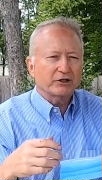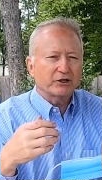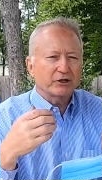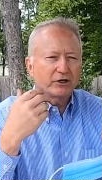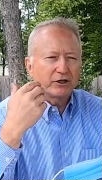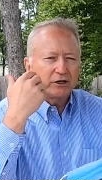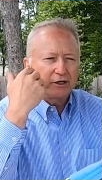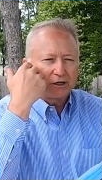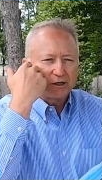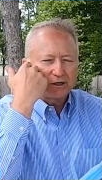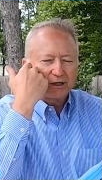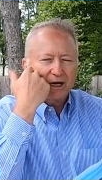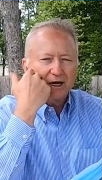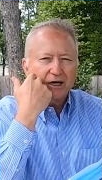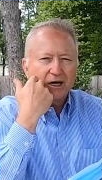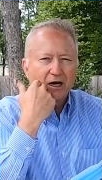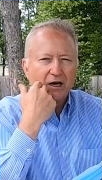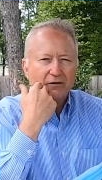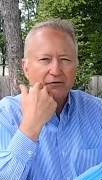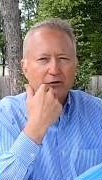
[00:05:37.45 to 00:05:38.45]
you need to take
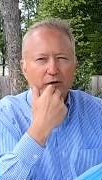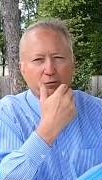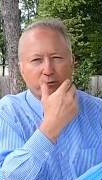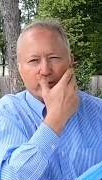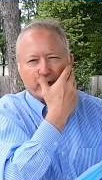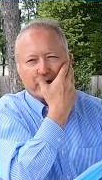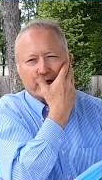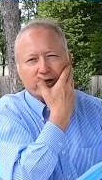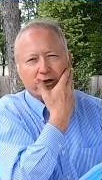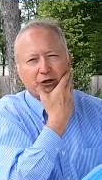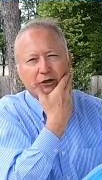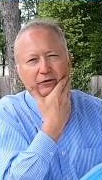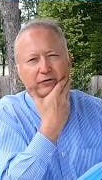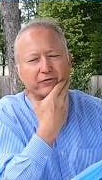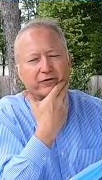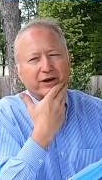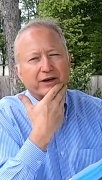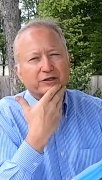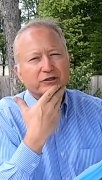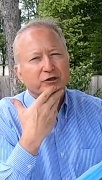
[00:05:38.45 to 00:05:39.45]
off your beard, your
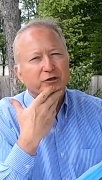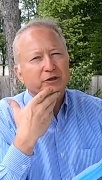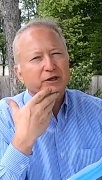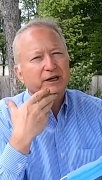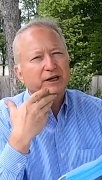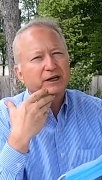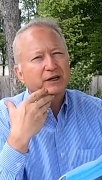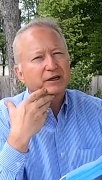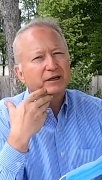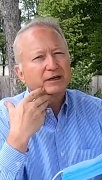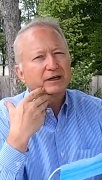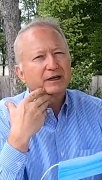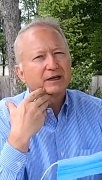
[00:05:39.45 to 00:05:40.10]
facial hair,